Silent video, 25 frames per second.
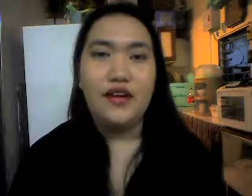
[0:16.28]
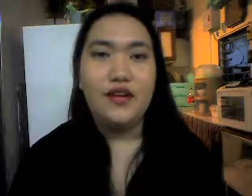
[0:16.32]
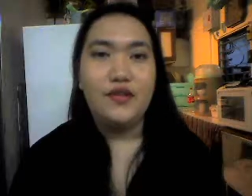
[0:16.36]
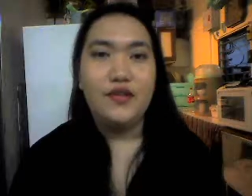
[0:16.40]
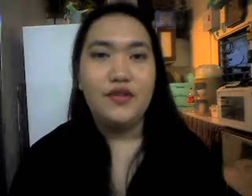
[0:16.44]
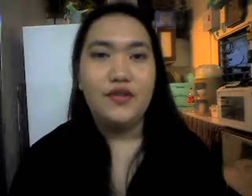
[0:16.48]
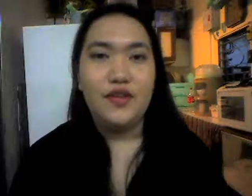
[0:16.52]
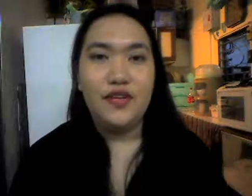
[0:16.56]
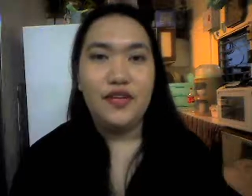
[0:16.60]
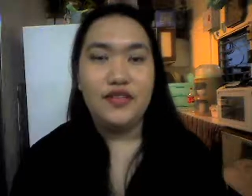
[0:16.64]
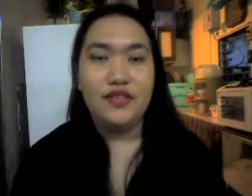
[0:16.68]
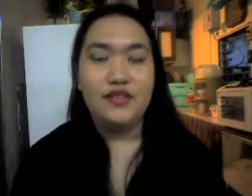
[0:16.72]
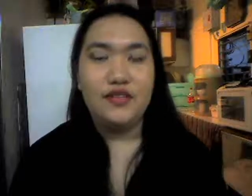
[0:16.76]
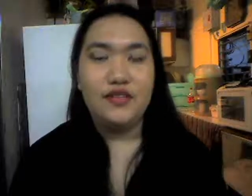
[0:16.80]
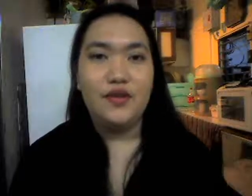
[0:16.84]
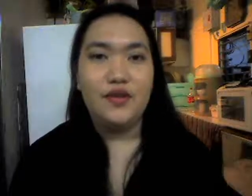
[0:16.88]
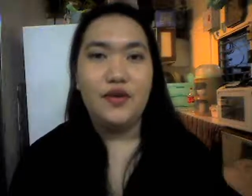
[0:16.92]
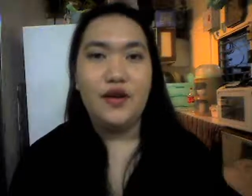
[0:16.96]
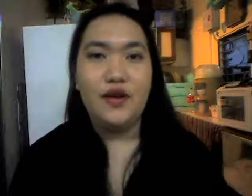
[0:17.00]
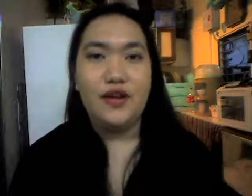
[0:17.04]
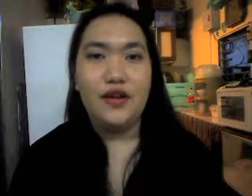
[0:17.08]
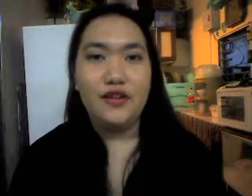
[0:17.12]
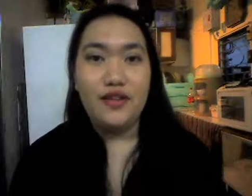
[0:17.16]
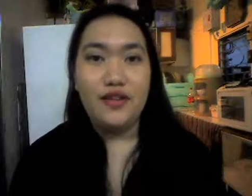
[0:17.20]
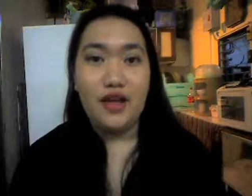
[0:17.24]
Okay, so
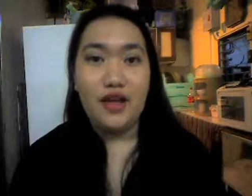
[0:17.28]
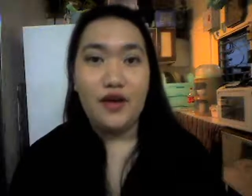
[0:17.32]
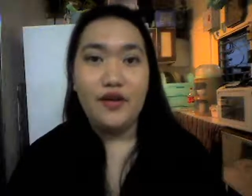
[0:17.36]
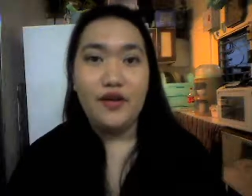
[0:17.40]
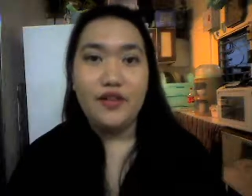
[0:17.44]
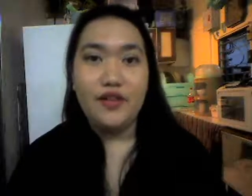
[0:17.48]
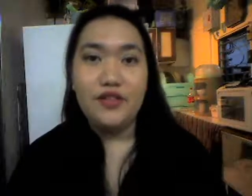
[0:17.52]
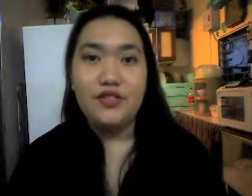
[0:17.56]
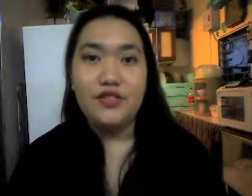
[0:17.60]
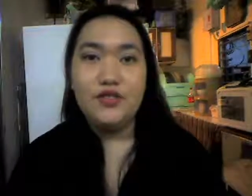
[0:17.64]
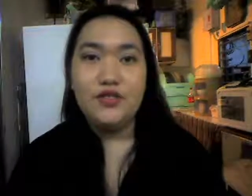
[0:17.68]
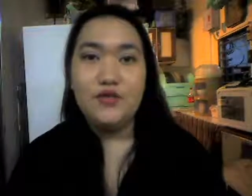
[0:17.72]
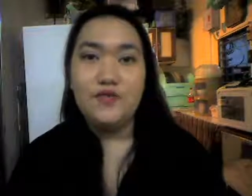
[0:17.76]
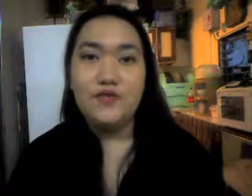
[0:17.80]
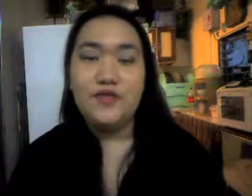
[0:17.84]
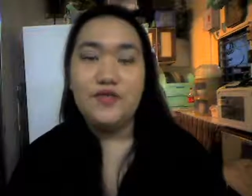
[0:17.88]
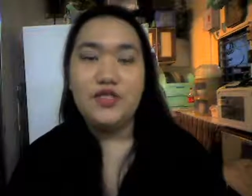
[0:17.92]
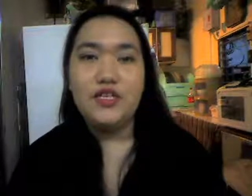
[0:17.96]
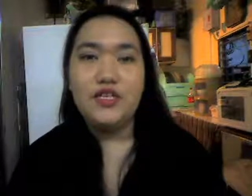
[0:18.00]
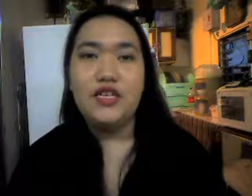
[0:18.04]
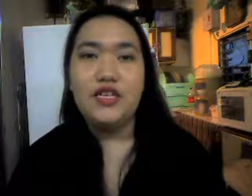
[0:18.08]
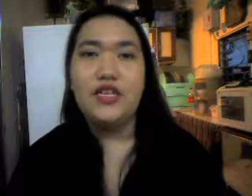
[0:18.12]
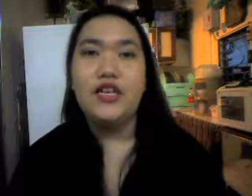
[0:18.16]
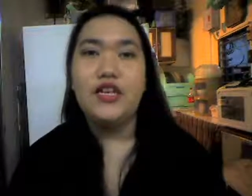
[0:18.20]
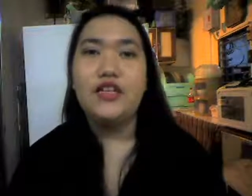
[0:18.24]
now that you've
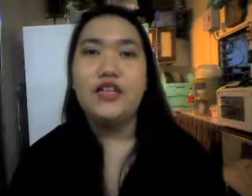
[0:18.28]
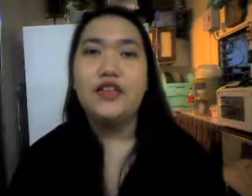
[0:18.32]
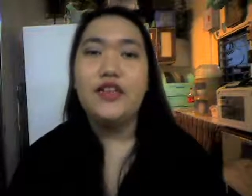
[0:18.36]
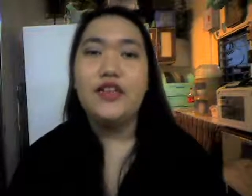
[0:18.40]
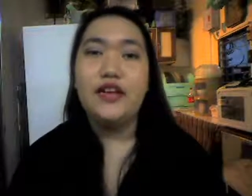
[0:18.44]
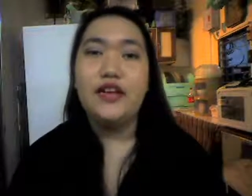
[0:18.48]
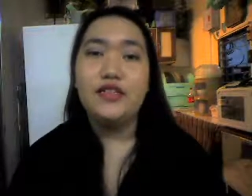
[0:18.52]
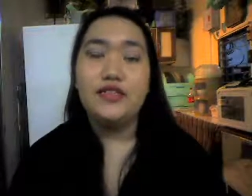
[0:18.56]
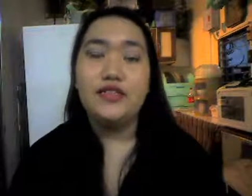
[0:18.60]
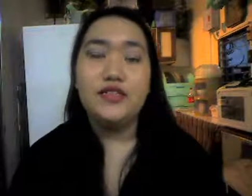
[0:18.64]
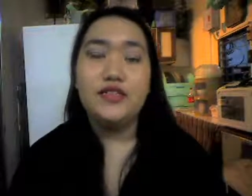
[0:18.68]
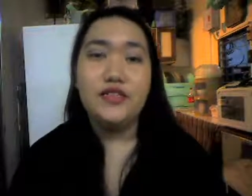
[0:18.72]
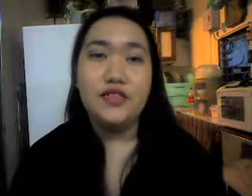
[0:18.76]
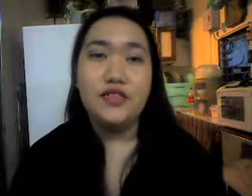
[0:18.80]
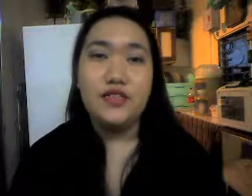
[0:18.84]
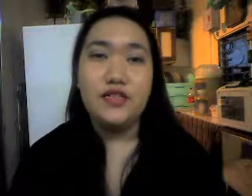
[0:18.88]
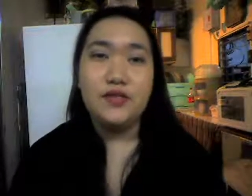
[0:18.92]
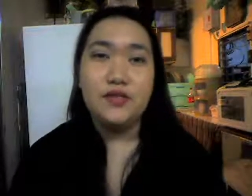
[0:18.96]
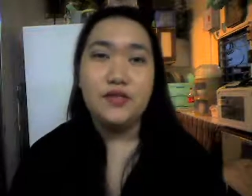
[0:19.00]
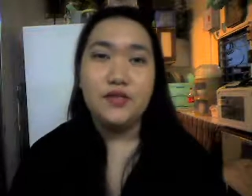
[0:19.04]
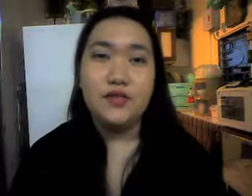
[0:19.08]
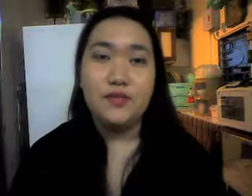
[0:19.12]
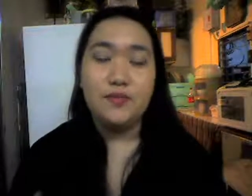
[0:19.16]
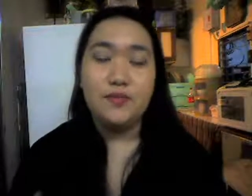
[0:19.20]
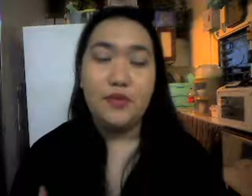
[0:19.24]
seen it, that's the
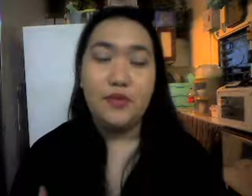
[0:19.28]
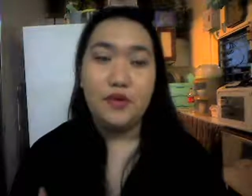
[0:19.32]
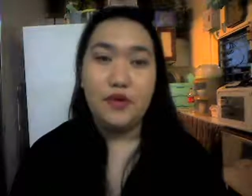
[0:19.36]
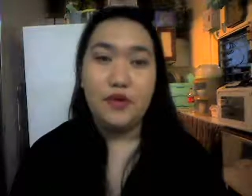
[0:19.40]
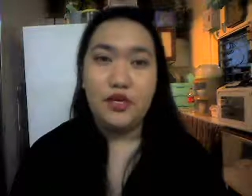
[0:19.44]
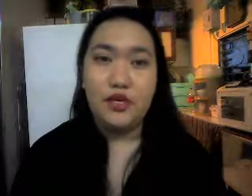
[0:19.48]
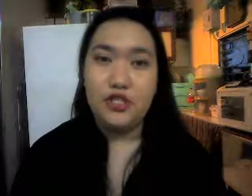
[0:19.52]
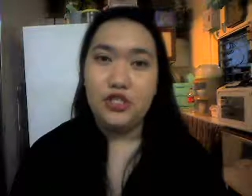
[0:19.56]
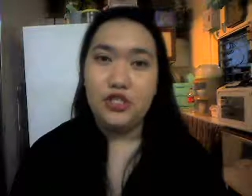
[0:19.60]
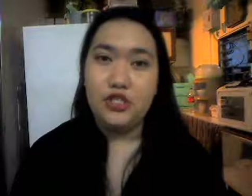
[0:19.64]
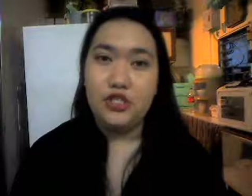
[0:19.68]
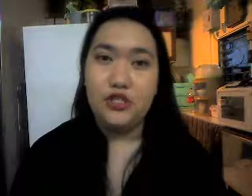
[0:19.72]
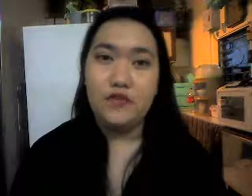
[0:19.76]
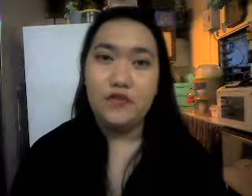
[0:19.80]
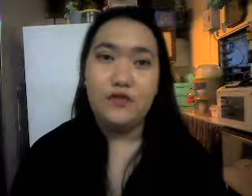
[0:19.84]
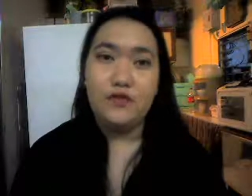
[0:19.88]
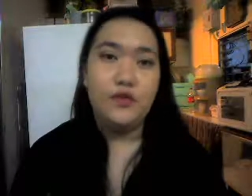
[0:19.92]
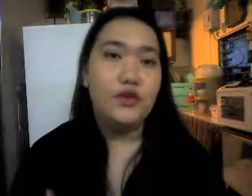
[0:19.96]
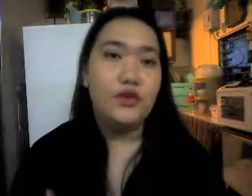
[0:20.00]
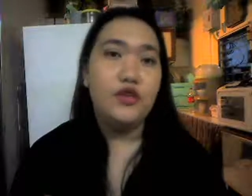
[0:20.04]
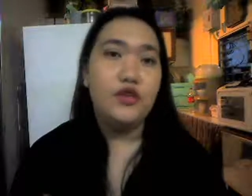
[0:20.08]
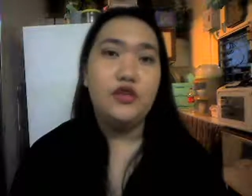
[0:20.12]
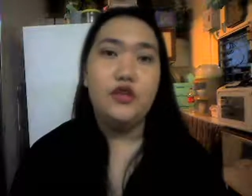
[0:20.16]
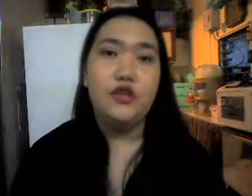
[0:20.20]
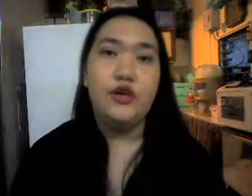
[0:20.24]
inspiration
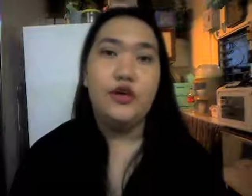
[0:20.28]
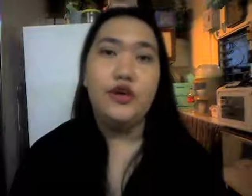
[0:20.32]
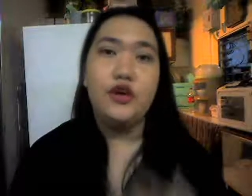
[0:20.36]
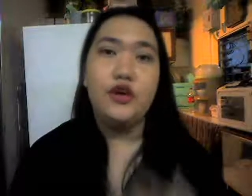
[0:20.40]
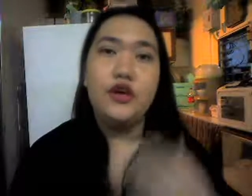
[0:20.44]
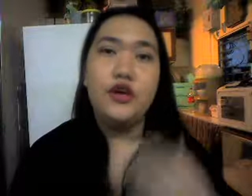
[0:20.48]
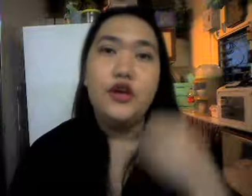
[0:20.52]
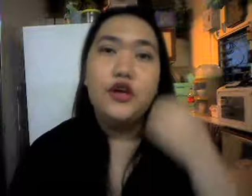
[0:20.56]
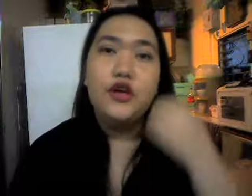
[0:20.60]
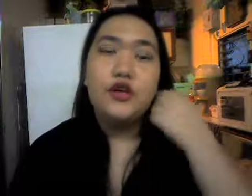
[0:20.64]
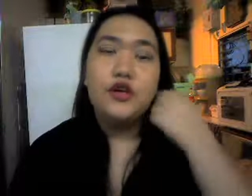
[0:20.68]
for the look.